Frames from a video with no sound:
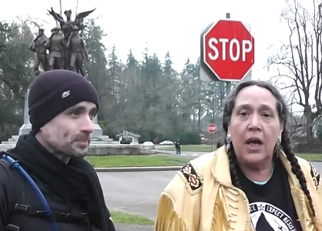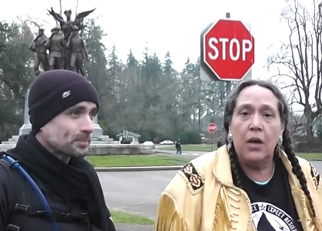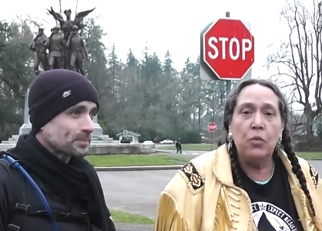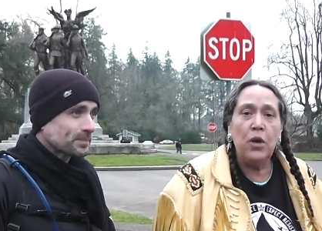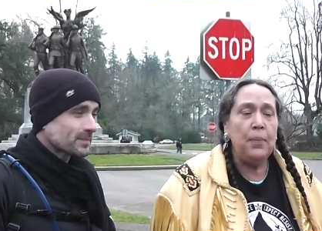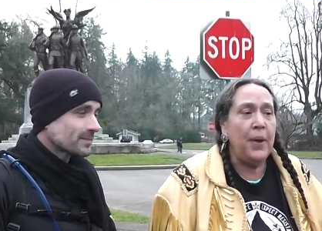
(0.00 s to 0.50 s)

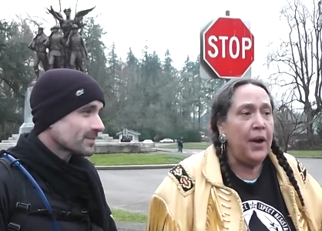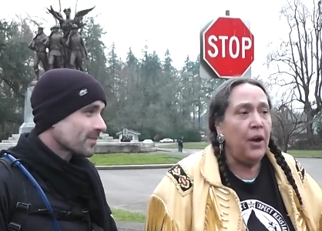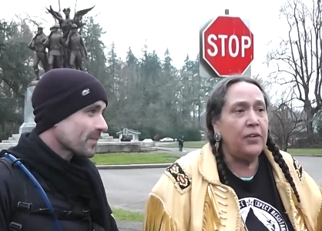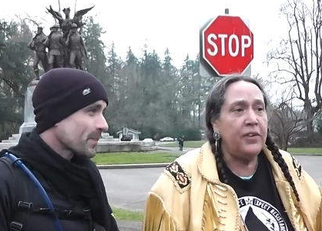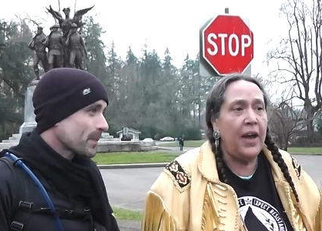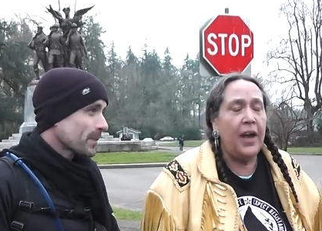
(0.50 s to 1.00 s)
Speaker 1: And we pay
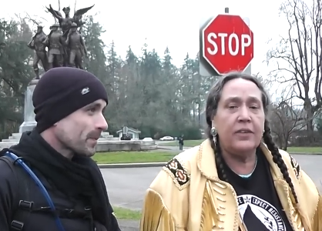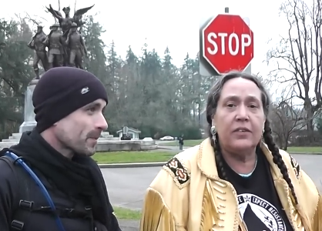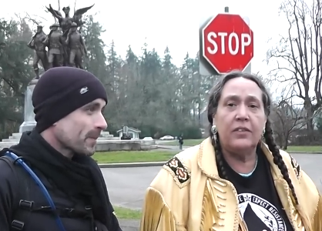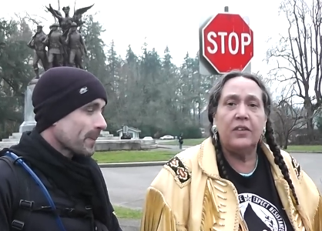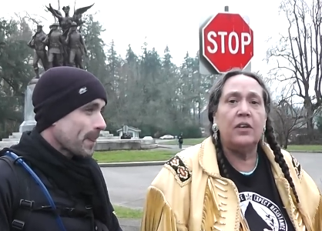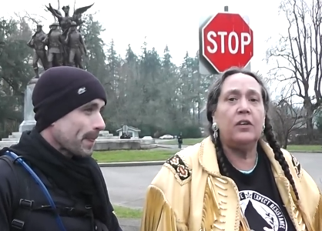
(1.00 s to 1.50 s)
our
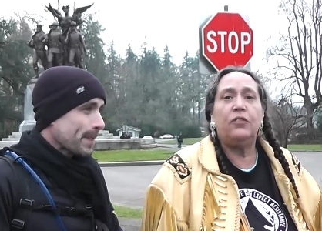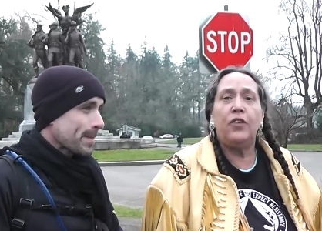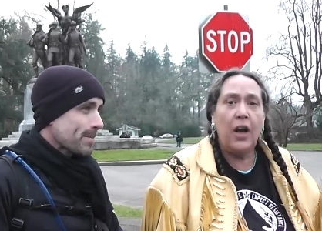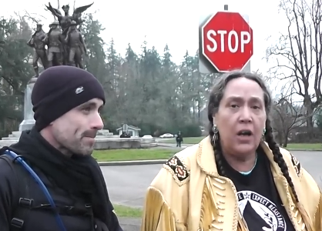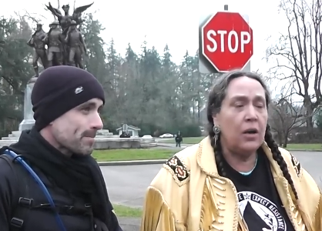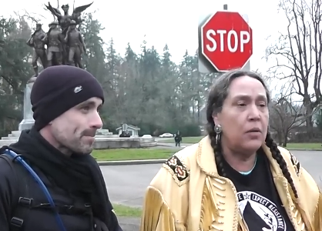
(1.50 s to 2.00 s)
taxes, and
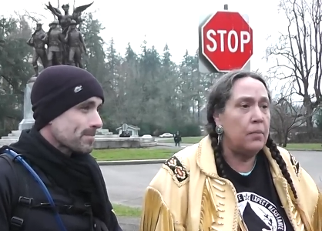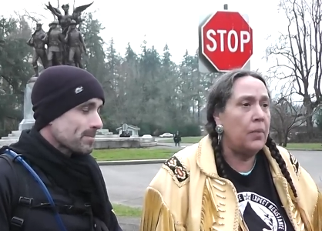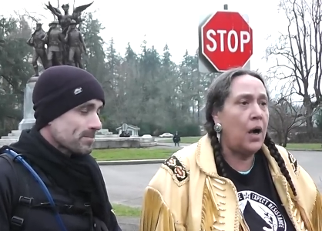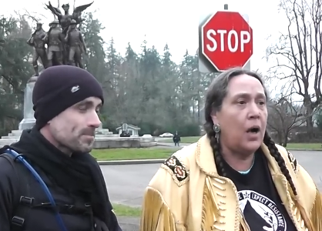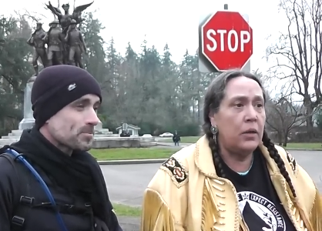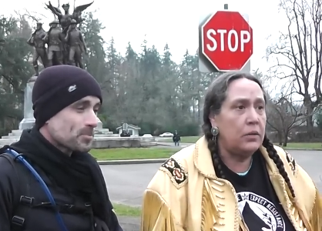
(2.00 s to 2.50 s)
fuck them.
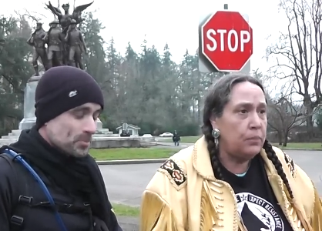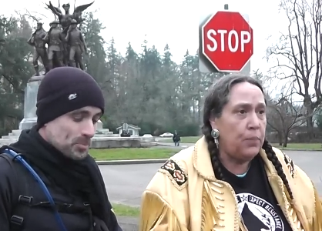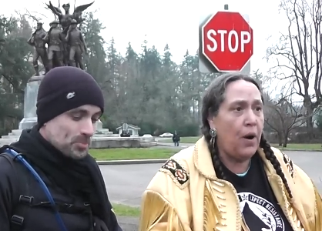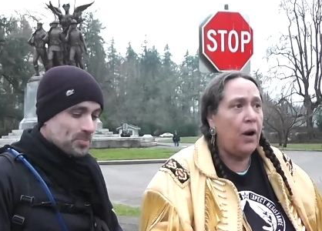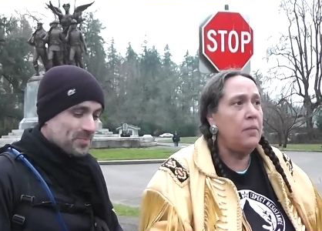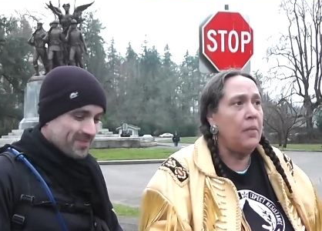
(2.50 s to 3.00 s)
Uh,
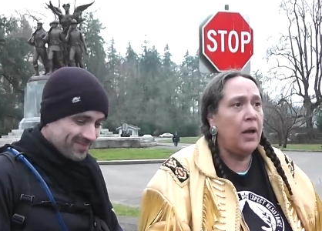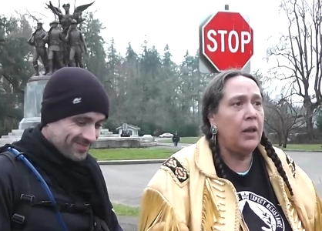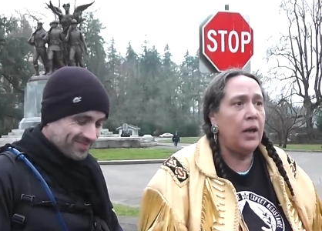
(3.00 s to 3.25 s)
pardon my